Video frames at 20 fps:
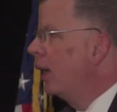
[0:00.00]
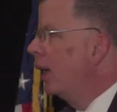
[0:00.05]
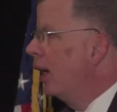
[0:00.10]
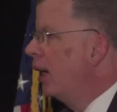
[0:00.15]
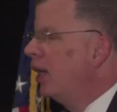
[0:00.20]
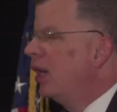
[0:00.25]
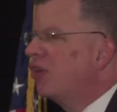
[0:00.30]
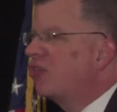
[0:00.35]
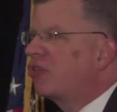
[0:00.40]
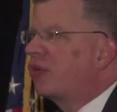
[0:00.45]

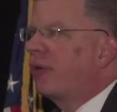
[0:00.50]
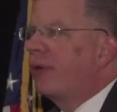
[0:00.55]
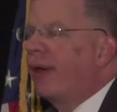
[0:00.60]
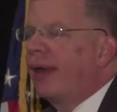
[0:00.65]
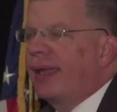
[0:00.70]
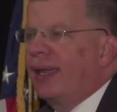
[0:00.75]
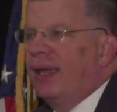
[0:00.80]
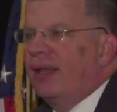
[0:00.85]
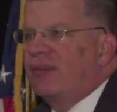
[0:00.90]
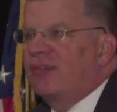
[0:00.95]
and it's
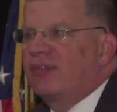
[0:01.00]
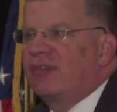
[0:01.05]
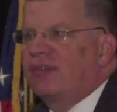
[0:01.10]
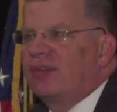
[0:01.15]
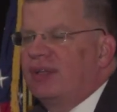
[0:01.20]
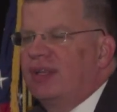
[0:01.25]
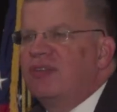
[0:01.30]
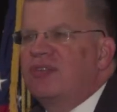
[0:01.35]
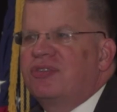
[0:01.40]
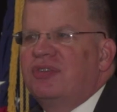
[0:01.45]
crickets
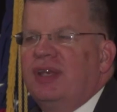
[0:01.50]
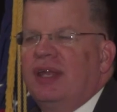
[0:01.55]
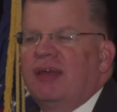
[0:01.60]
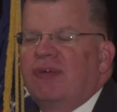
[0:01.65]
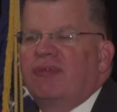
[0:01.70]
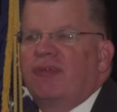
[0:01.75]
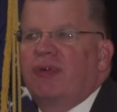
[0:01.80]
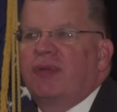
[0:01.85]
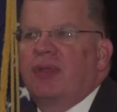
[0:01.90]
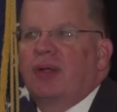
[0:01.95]

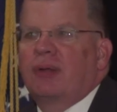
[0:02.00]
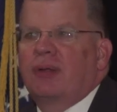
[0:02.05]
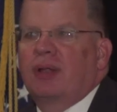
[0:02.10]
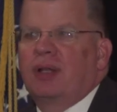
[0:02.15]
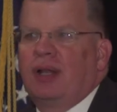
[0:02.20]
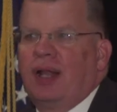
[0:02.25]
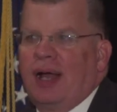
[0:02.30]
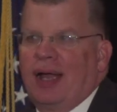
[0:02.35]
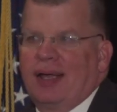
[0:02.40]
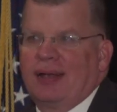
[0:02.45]
listening for the
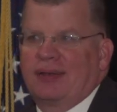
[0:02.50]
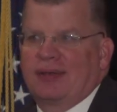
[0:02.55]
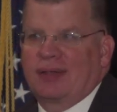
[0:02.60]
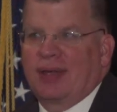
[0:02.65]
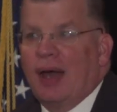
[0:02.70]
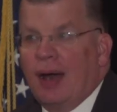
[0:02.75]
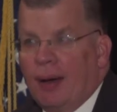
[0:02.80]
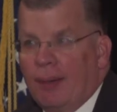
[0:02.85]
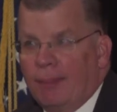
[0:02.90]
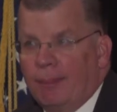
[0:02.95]
client to
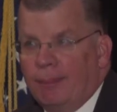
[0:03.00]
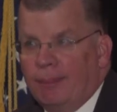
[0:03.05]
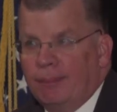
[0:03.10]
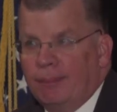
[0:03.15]
come.